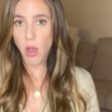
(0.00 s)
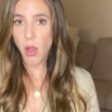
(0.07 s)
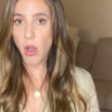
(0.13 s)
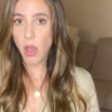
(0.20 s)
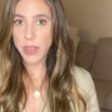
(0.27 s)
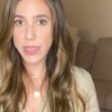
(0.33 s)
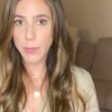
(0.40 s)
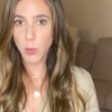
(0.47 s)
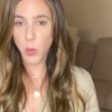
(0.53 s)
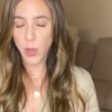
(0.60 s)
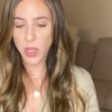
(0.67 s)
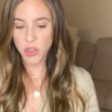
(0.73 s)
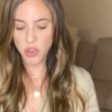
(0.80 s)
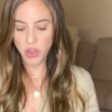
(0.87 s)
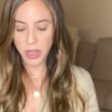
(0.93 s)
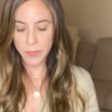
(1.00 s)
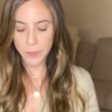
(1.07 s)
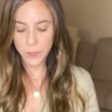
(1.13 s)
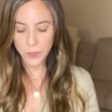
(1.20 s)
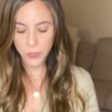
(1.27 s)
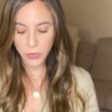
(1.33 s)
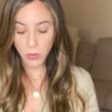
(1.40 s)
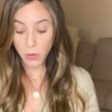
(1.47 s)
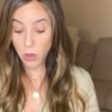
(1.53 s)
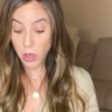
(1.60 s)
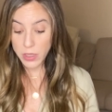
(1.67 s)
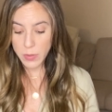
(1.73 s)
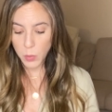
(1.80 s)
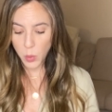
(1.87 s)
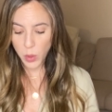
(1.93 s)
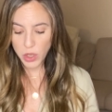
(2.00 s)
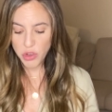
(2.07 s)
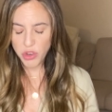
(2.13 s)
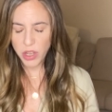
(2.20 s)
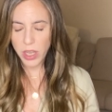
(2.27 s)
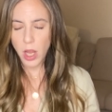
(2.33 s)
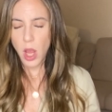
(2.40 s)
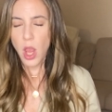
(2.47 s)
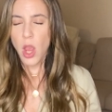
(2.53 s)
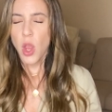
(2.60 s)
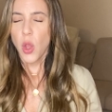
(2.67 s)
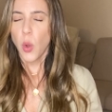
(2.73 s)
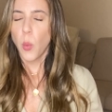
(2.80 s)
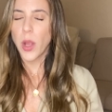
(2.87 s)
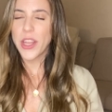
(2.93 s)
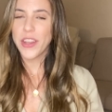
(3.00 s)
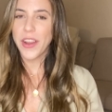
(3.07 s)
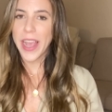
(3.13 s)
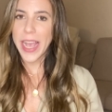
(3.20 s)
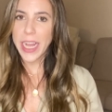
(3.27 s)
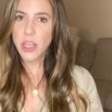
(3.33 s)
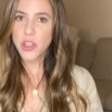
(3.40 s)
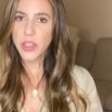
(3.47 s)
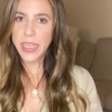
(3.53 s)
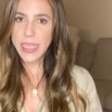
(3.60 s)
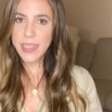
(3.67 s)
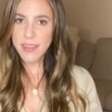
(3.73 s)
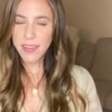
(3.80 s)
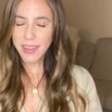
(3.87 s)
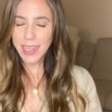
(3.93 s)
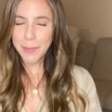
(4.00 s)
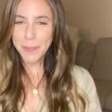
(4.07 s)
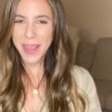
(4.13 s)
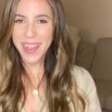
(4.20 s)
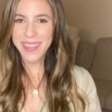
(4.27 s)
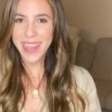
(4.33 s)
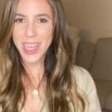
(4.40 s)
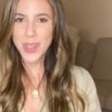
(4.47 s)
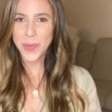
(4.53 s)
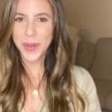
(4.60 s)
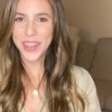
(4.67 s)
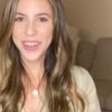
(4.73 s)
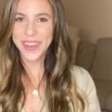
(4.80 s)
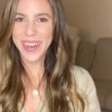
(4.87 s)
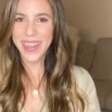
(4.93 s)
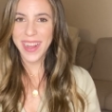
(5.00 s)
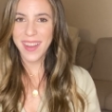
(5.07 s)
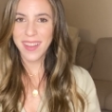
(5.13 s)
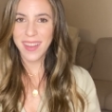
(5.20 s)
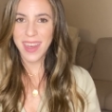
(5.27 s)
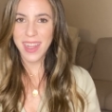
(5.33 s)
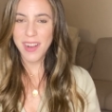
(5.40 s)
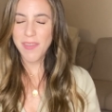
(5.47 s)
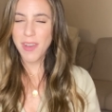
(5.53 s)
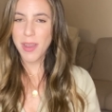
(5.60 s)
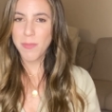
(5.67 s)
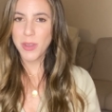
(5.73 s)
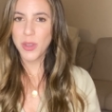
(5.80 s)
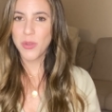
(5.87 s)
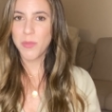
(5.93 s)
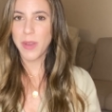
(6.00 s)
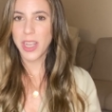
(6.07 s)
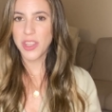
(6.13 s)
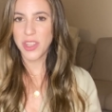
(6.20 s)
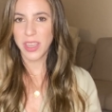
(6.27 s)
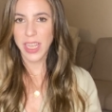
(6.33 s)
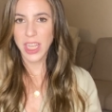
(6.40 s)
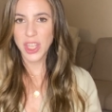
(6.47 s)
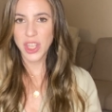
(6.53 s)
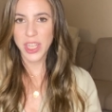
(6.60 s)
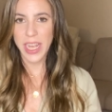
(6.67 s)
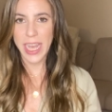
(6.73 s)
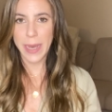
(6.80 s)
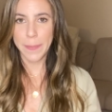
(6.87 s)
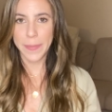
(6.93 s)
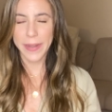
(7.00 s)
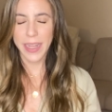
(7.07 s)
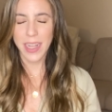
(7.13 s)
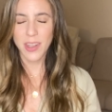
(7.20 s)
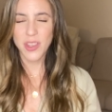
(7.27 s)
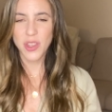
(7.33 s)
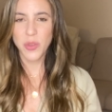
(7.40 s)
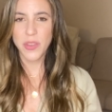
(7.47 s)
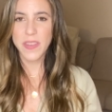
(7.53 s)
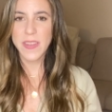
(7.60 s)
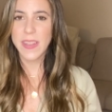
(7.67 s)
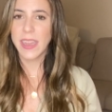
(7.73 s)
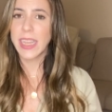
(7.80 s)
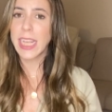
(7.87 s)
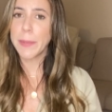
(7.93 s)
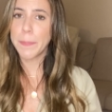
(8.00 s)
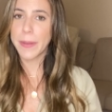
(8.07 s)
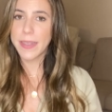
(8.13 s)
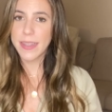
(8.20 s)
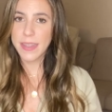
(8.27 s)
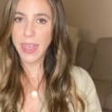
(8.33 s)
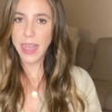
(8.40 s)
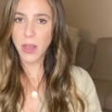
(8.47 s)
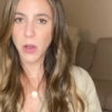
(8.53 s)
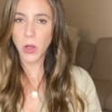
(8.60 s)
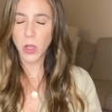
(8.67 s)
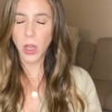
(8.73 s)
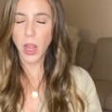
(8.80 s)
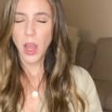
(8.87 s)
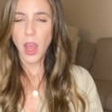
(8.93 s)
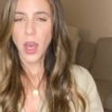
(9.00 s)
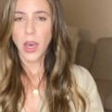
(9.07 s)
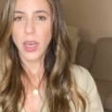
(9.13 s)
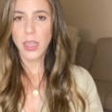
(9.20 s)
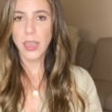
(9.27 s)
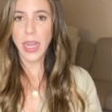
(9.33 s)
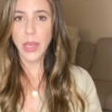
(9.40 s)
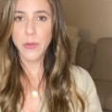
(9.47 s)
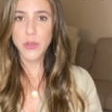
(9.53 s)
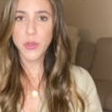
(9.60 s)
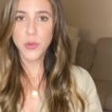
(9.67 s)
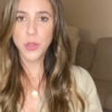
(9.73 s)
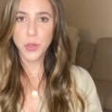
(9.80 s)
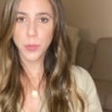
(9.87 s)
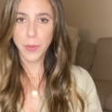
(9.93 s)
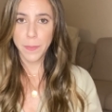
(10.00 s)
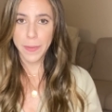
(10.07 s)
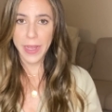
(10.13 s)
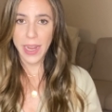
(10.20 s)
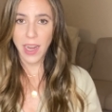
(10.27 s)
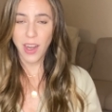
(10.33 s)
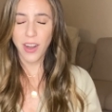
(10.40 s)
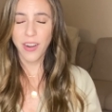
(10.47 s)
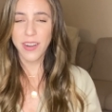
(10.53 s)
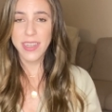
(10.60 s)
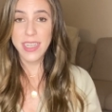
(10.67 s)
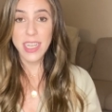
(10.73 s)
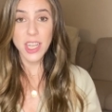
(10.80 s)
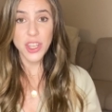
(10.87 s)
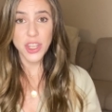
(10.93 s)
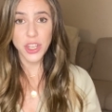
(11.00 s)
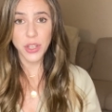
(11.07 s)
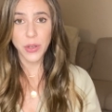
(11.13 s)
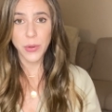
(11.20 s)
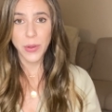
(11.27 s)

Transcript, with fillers: Awesome question, awesome question. When you're actually sleeping, that's where you're getting a lot of immune modulation happening. So the sleep cycle allows you to repair tissue.